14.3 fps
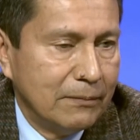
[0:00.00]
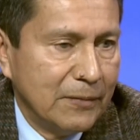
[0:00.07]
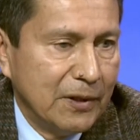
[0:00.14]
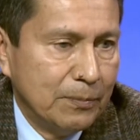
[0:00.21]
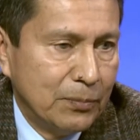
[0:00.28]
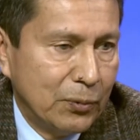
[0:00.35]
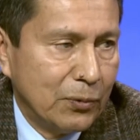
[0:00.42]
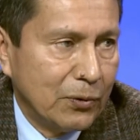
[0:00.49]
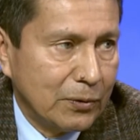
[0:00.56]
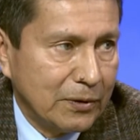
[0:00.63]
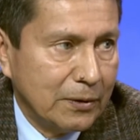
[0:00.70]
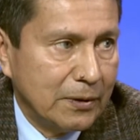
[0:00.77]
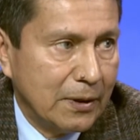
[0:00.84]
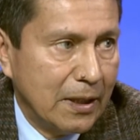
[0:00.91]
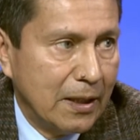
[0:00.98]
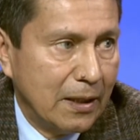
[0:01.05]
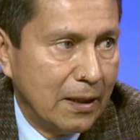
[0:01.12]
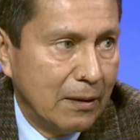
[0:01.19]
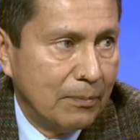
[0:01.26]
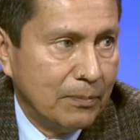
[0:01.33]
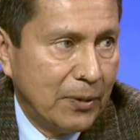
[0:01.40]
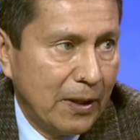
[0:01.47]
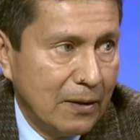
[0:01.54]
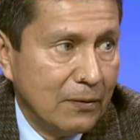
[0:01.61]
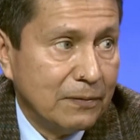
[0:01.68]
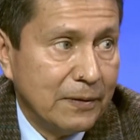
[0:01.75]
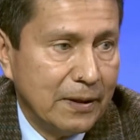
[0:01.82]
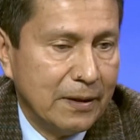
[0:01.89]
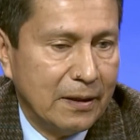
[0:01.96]
important uh, part right.
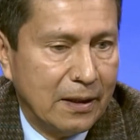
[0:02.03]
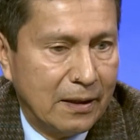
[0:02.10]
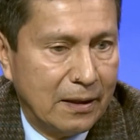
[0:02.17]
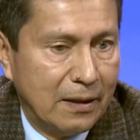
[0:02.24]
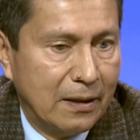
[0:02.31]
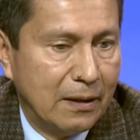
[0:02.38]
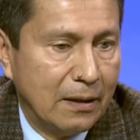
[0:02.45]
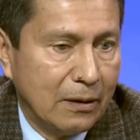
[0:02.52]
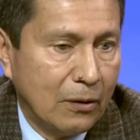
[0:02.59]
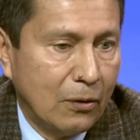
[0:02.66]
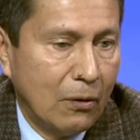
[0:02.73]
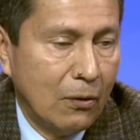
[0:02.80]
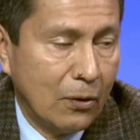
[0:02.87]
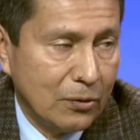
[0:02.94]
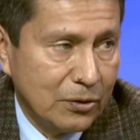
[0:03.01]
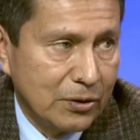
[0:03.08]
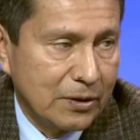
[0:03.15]
of the uh, cost.